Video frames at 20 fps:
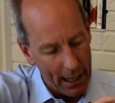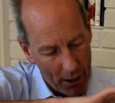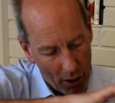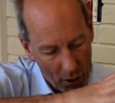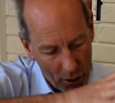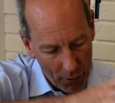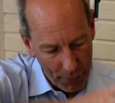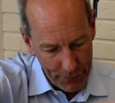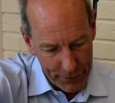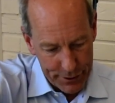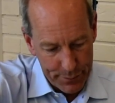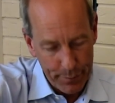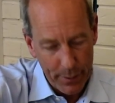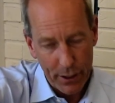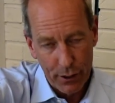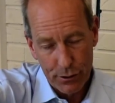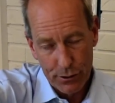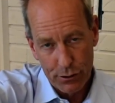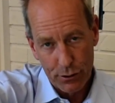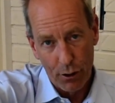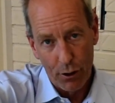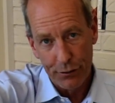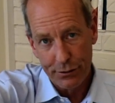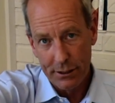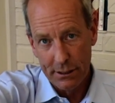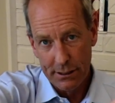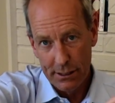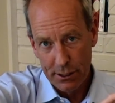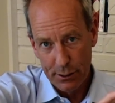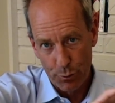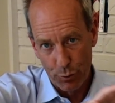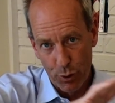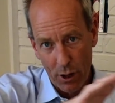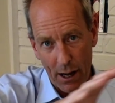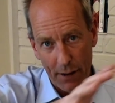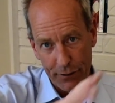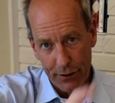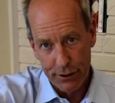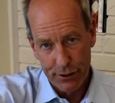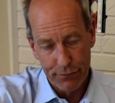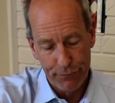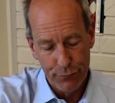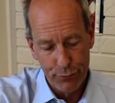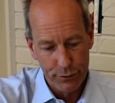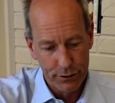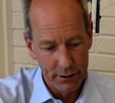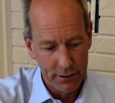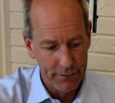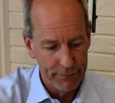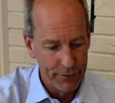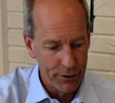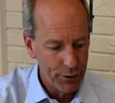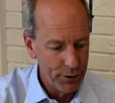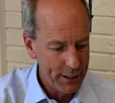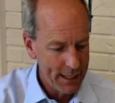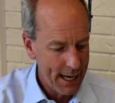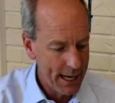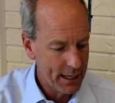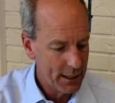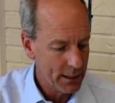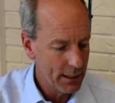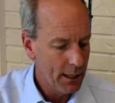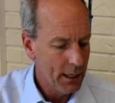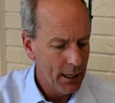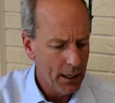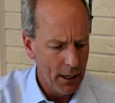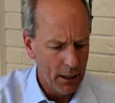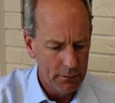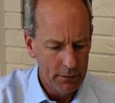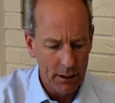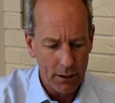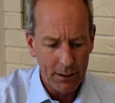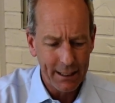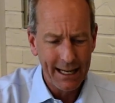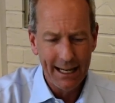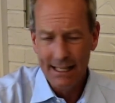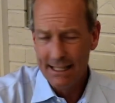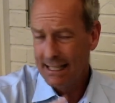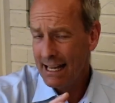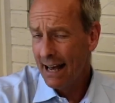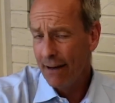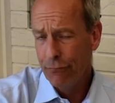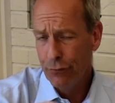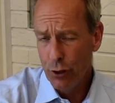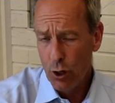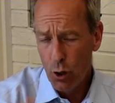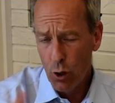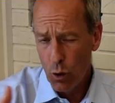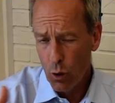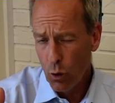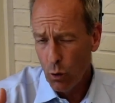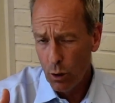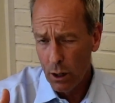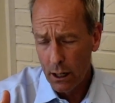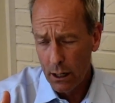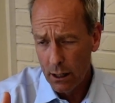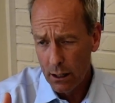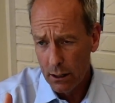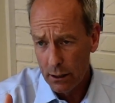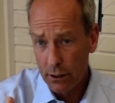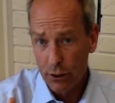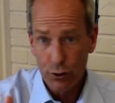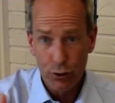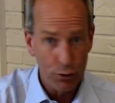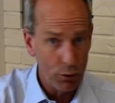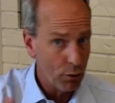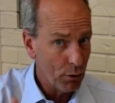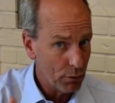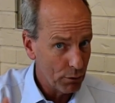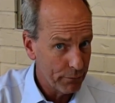All this peristalsis has brought this food to the very end. Little kids have no control